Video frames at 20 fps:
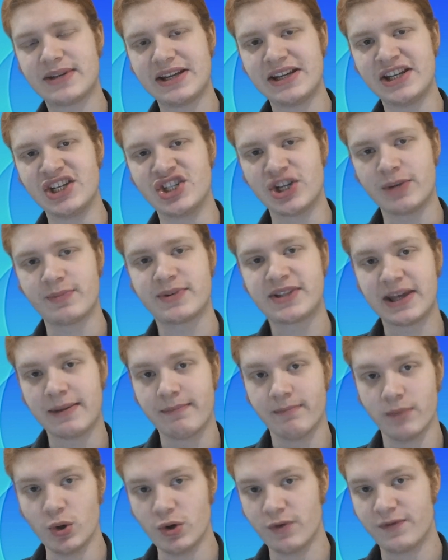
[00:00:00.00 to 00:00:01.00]
to Egypt, they
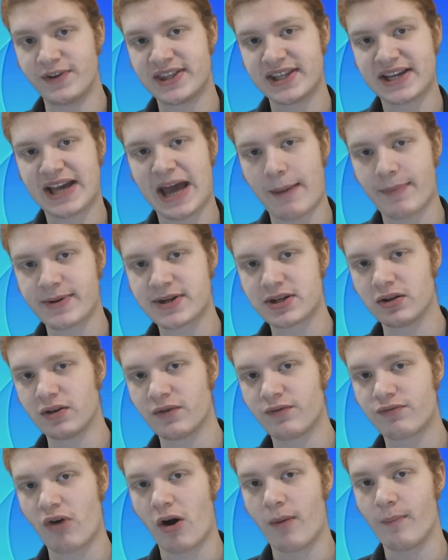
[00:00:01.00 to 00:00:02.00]
moved the capital
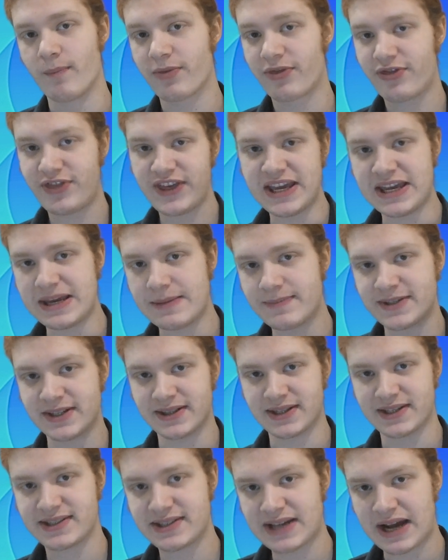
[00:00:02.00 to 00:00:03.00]
from Thebes
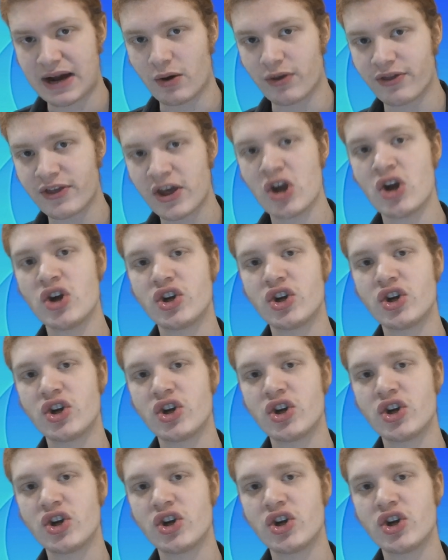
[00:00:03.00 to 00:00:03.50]
in the south